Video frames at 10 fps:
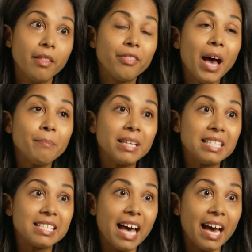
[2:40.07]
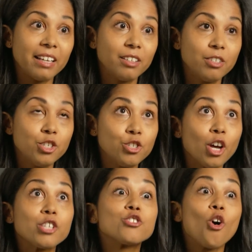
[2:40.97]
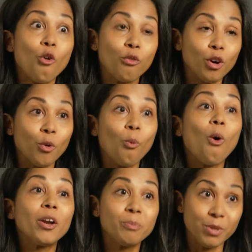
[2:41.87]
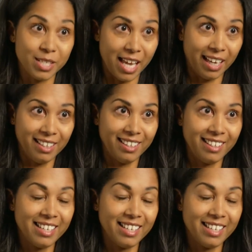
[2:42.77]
That means that just over 1%